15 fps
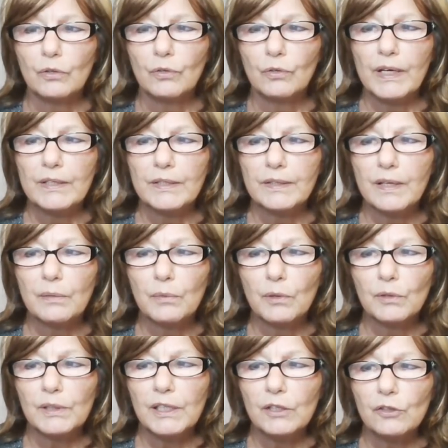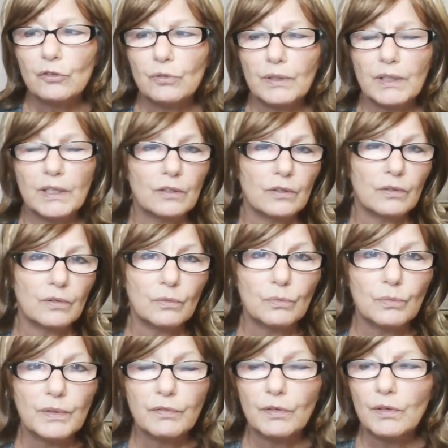grace that will lead you into the
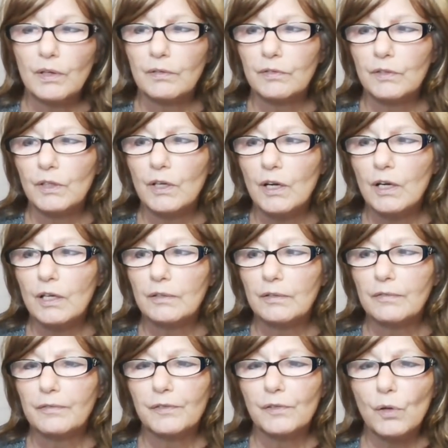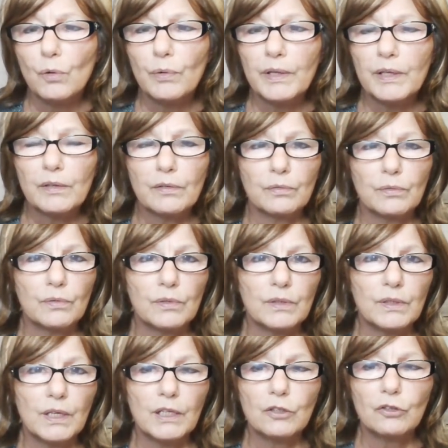river of God, flowing through the
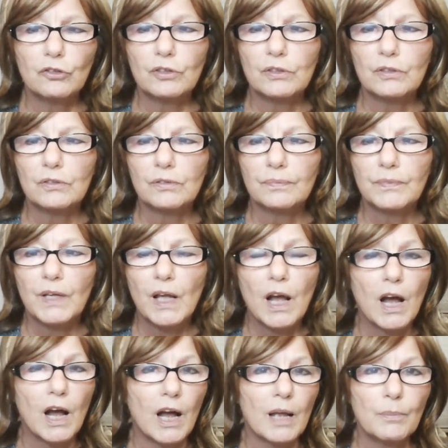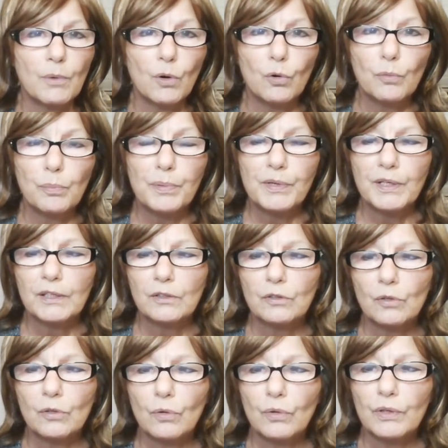nations. I'm opening
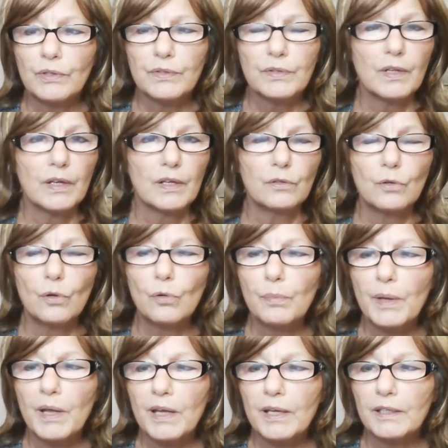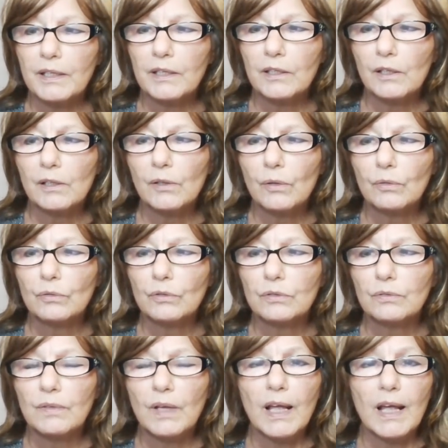doors that no man can
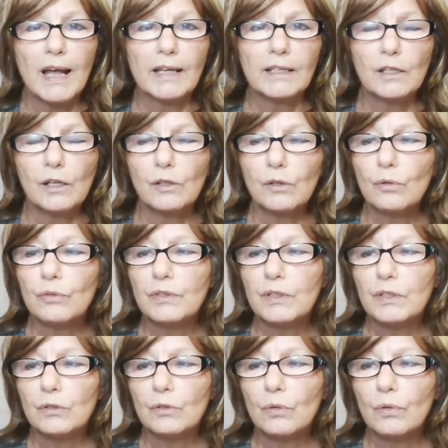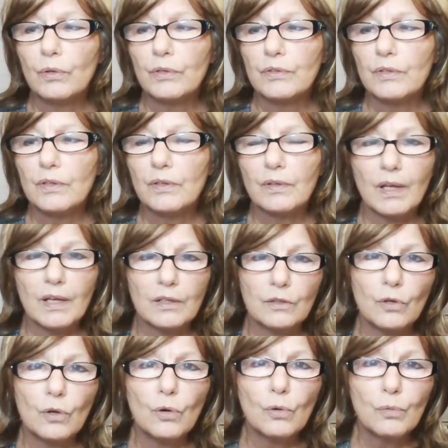close, and closing doors that
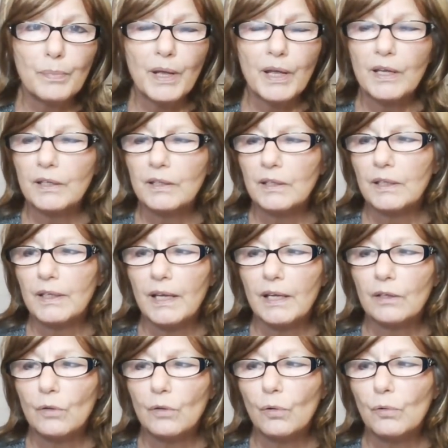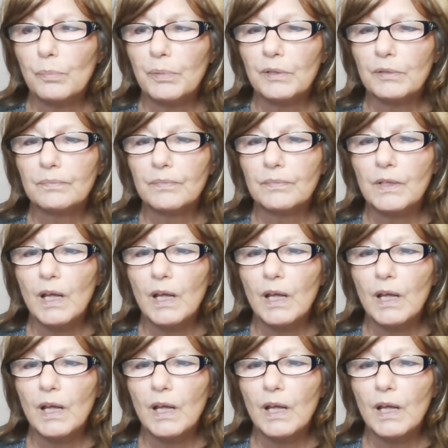no man can open.